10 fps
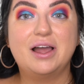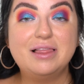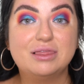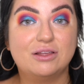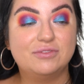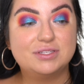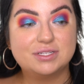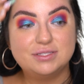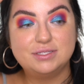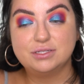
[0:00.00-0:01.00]
I love this
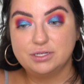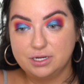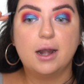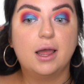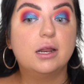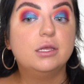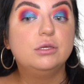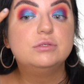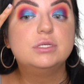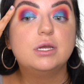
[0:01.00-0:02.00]
concealer and I hadn't
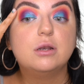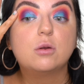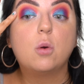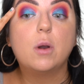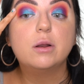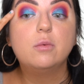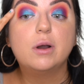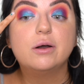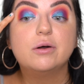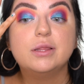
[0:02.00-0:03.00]
used it in quite a
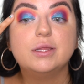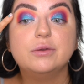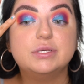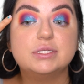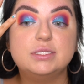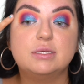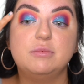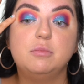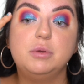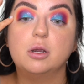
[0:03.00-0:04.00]
while, and they recently sent
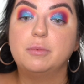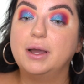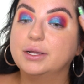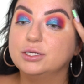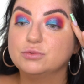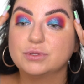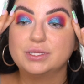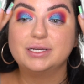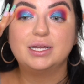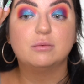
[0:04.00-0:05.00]
me a PR package with
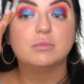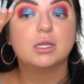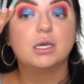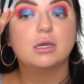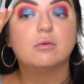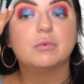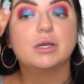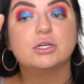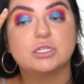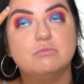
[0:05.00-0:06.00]
it and I'm like, oh my
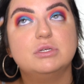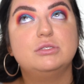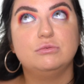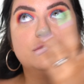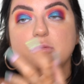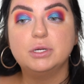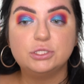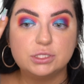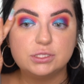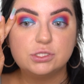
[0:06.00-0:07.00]
gosh, I missed you so
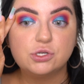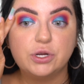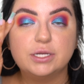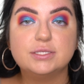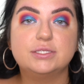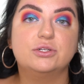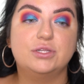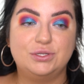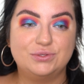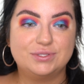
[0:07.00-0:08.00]
much. This is a great concealer.
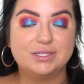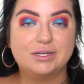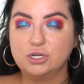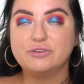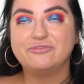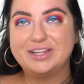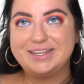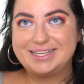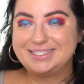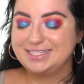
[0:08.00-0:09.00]
They do sell it at
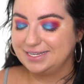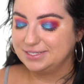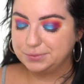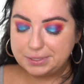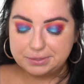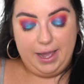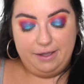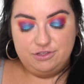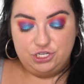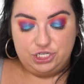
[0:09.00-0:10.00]
Lookfantastic as well. I
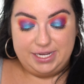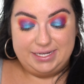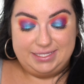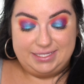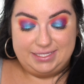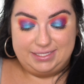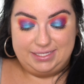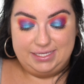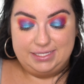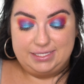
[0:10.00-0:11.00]
have the shade
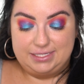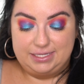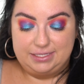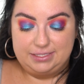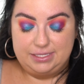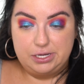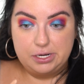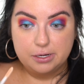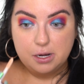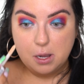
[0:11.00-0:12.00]
C6
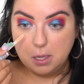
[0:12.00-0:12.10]
here.